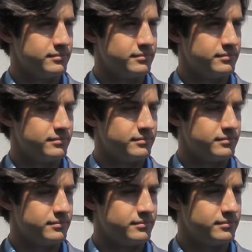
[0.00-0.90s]

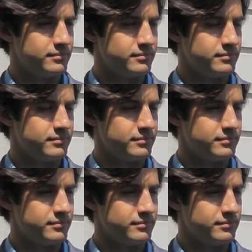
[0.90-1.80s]

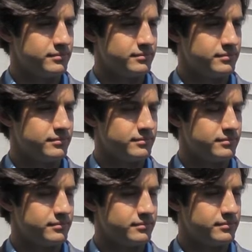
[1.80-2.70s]

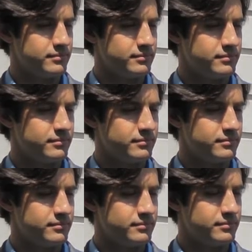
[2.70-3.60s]

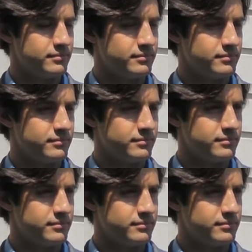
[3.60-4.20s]
This person isn't speaking.